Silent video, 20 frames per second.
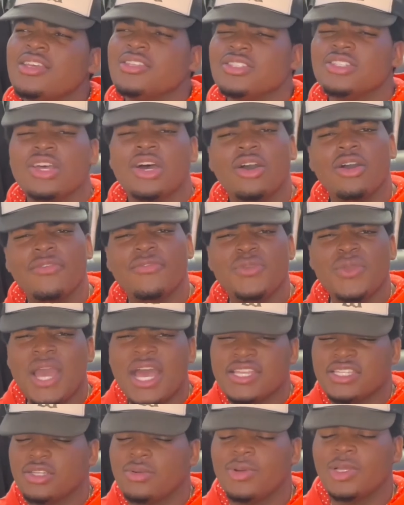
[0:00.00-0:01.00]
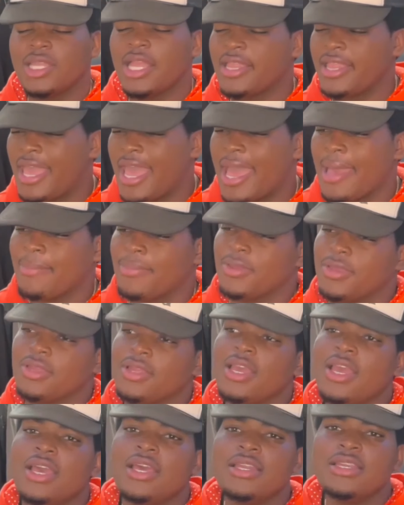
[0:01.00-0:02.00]
So if you guys don't want that to
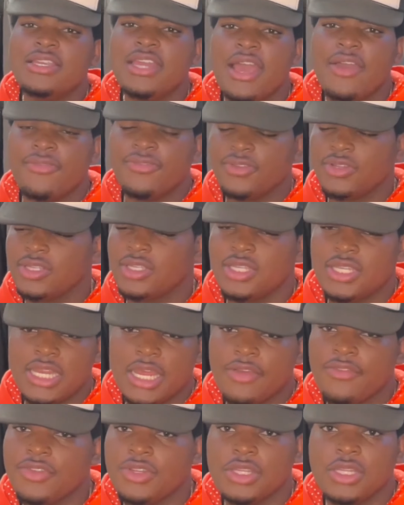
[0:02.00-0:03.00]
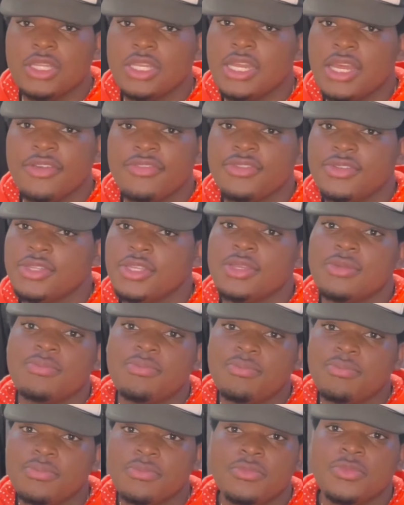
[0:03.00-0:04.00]
happen, definitely, definitely, definitely,
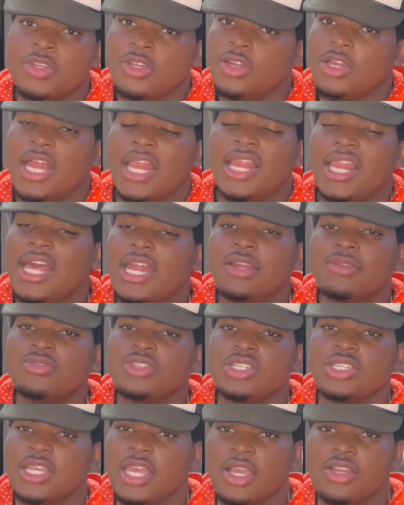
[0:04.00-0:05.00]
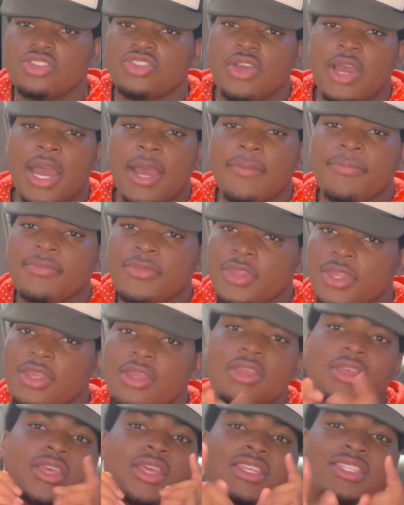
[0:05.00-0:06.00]
you know, let them just air dry.
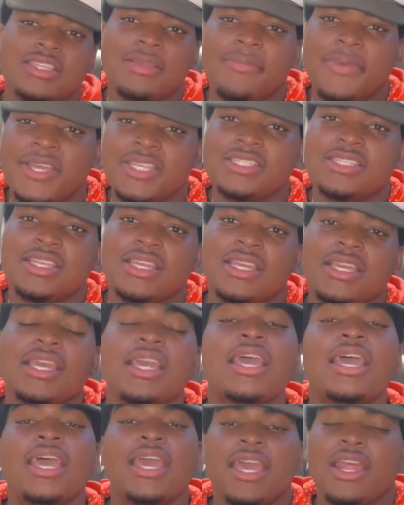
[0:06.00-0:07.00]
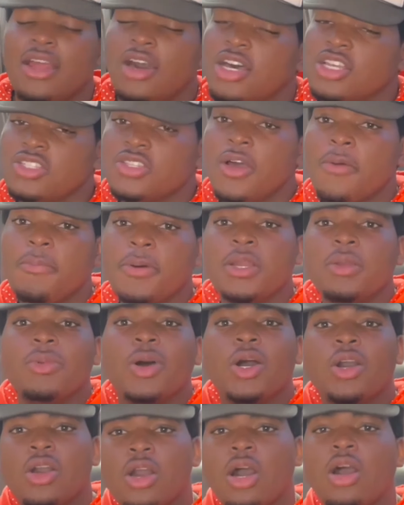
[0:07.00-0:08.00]
It's the best thing. And also put them
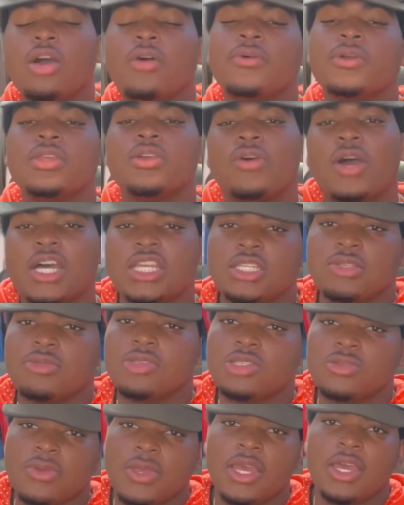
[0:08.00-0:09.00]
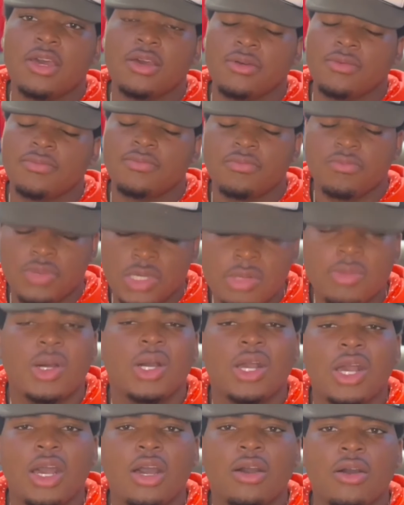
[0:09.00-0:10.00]
on cold when you wash them as well. Put them
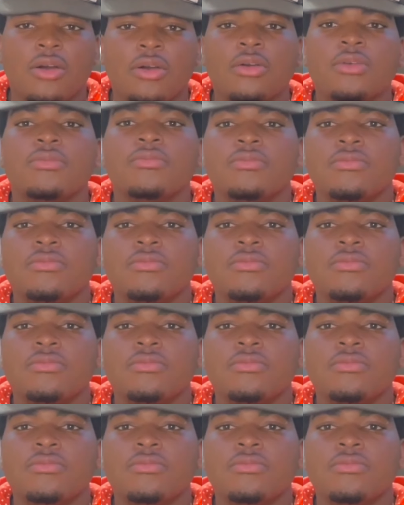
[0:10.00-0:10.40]
on cold.